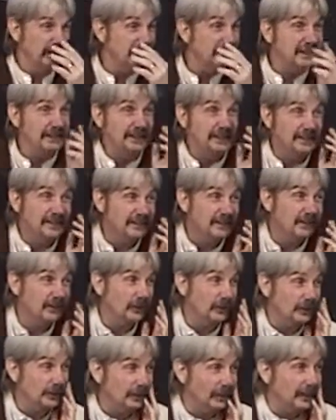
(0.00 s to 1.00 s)
and he can
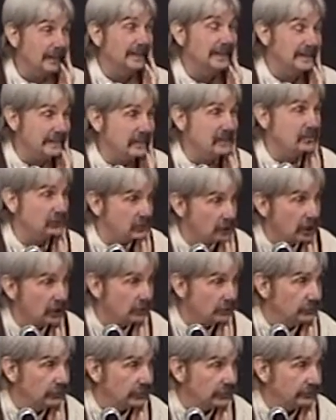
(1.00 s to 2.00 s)
hear it, and he's
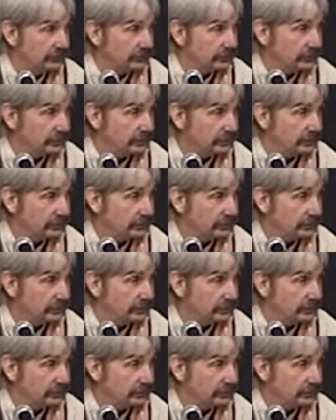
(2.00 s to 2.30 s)
Joseph.